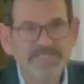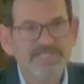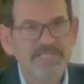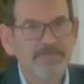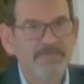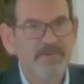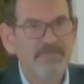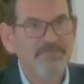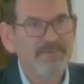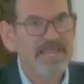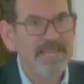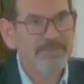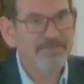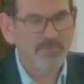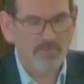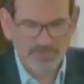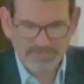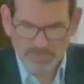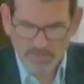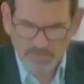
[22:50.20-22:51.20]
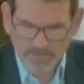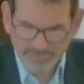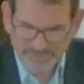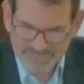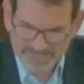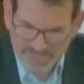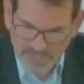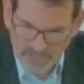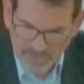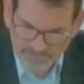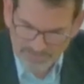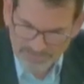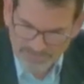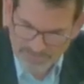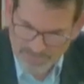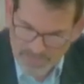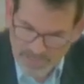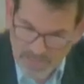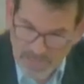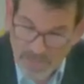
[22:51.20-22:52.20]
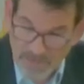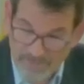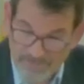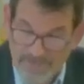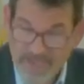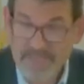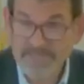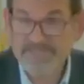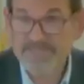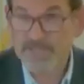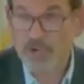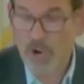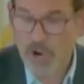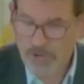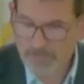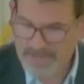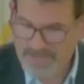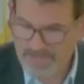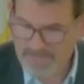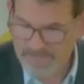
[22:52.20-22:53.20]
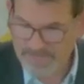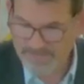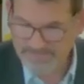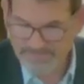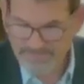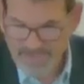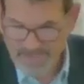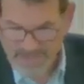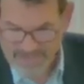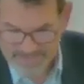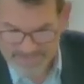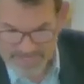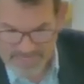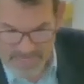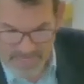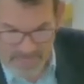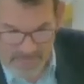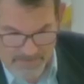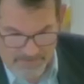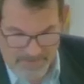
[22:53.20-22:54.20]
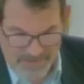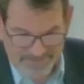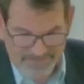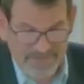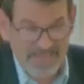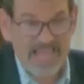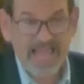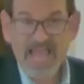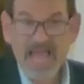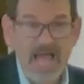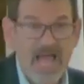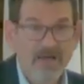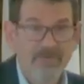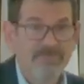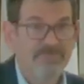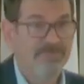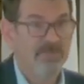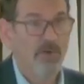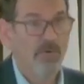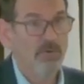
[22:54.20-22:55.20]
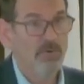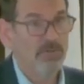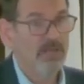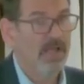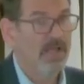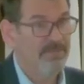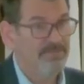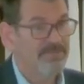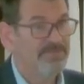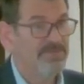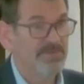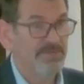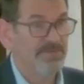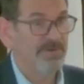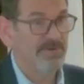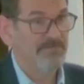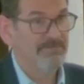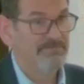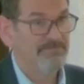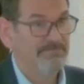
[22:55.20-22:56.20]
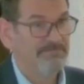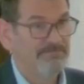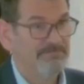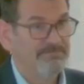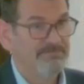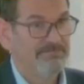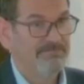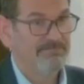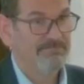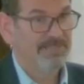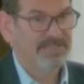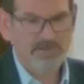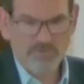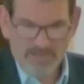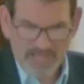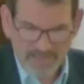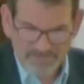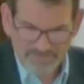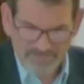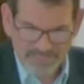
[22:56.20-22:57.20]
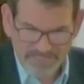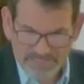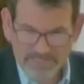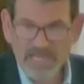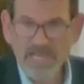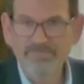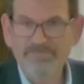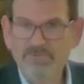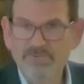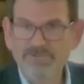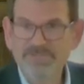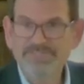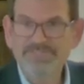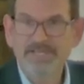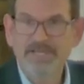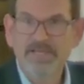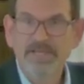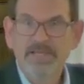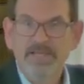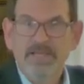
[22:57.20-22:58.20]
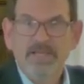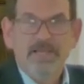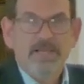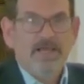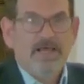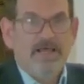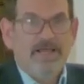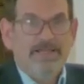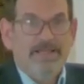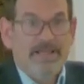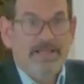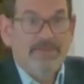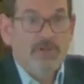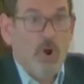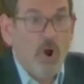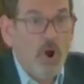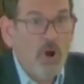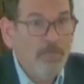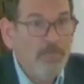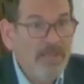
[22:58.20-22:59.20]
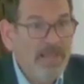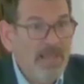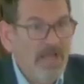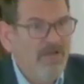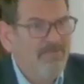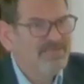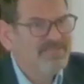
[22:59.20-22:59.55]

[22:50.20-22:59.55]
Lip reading: up a people to himself, a vast army, in fact, but they have no life to them. They don't have any life. They're just an army of